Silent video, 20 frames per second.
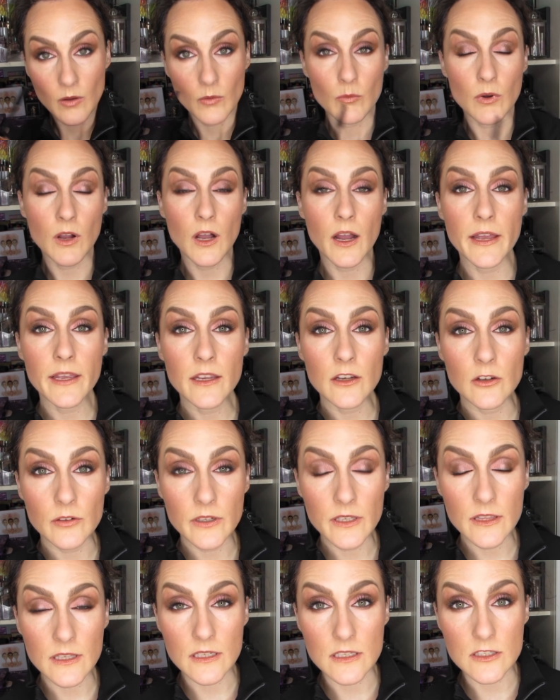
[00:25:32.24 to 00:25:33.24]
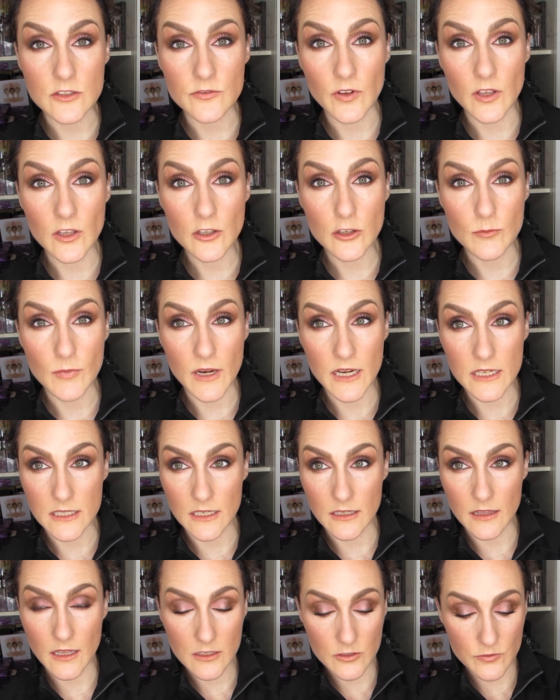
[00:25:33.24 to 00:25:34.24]
Well, I agree that it's
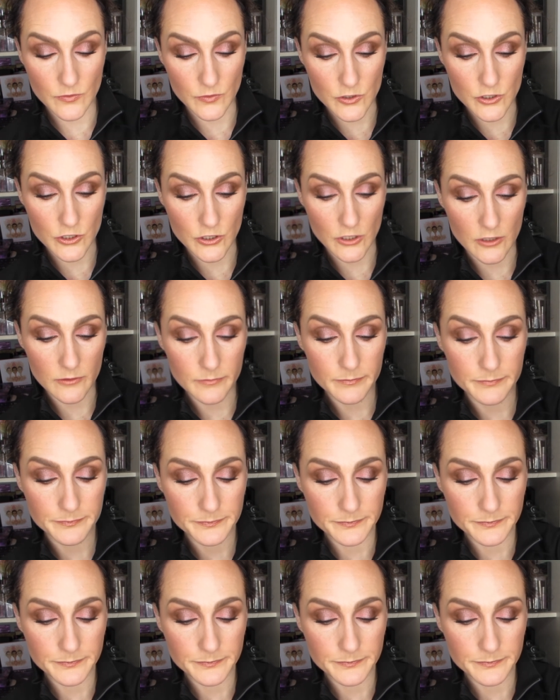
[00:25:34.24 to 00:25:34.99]
volumizing, that's for sure.